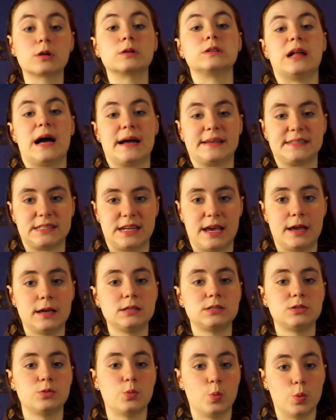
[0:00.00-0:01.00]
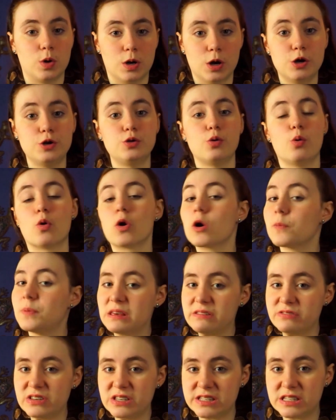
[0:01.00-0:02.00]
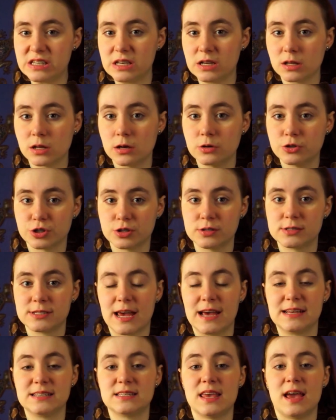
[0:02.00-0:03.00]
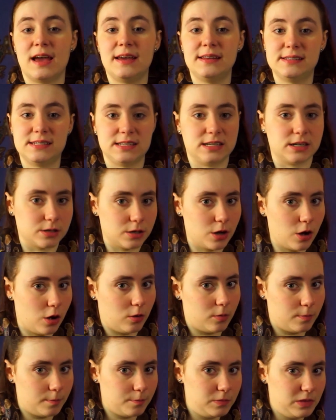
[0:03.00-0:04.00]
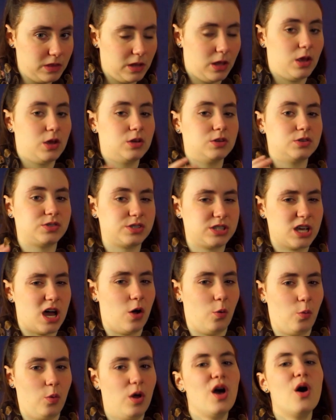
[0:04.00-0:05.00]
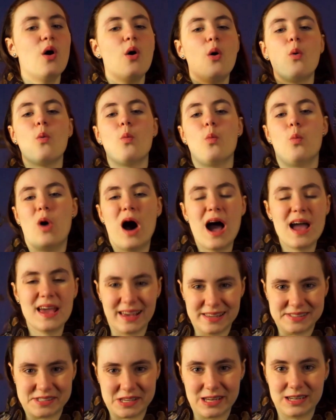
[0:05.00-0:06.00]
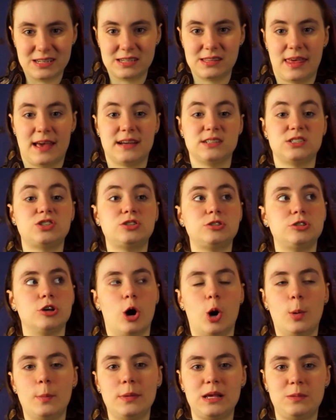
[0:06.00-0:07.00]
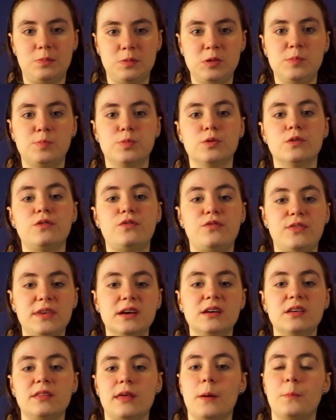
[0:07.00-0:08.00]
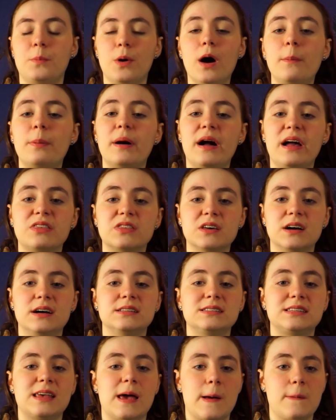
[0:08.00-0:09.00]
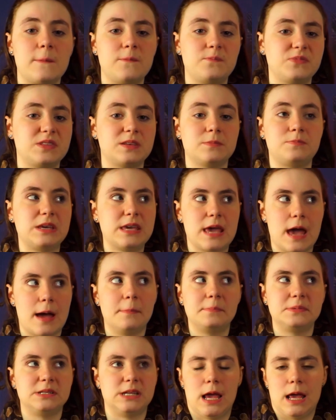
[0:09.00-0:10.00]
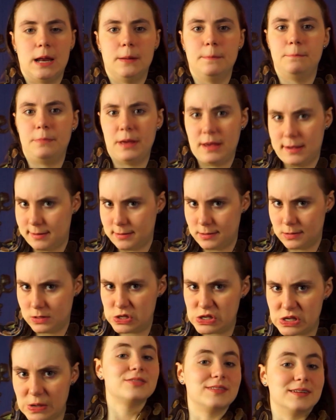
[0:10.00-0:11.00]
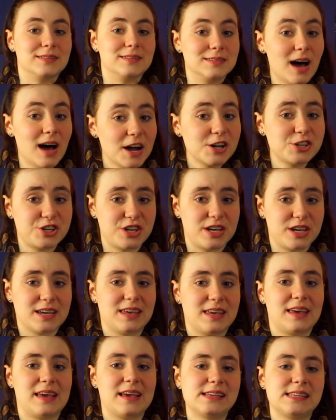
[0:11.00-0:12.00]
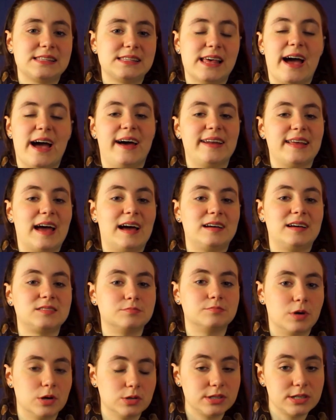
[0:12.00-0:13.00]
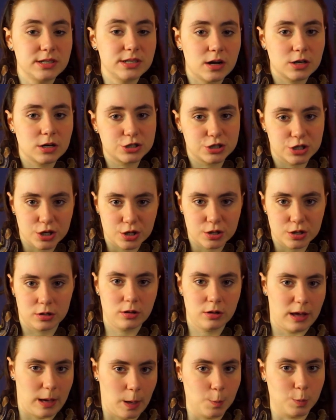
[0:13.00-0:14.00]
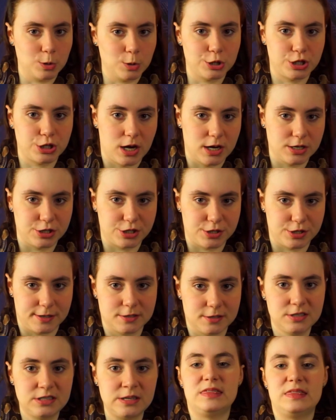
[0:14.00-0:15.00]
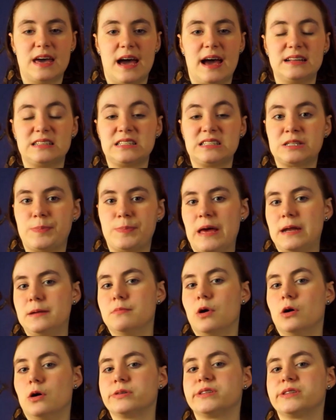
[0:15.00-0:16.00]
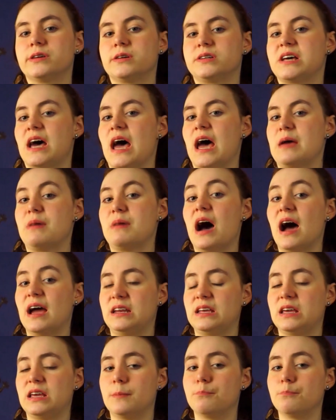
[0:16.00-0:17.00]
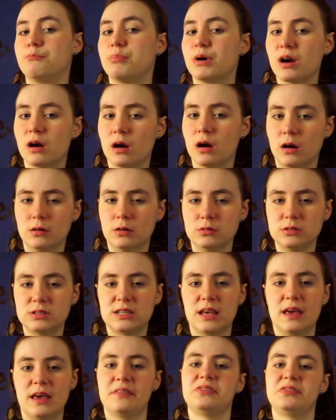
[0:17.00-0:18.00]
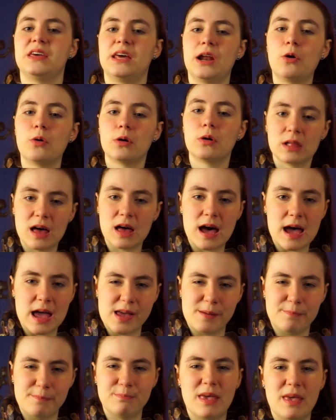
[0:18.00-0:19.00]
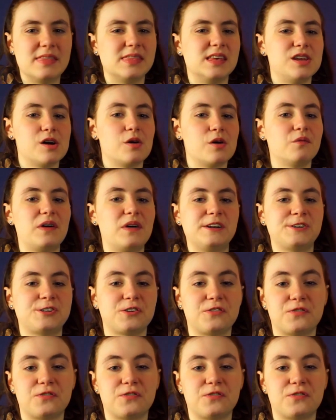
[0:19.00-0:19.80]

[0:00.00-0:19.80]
glass tanks, wood, or PVC enclosures as the ideal home. So why is it that so many people feel that ball pythons have to be kept in bins? The logic is that as mostly nocturnal ambush hunters that spend most of their time hiding in burrows, they don't climb and they don't venture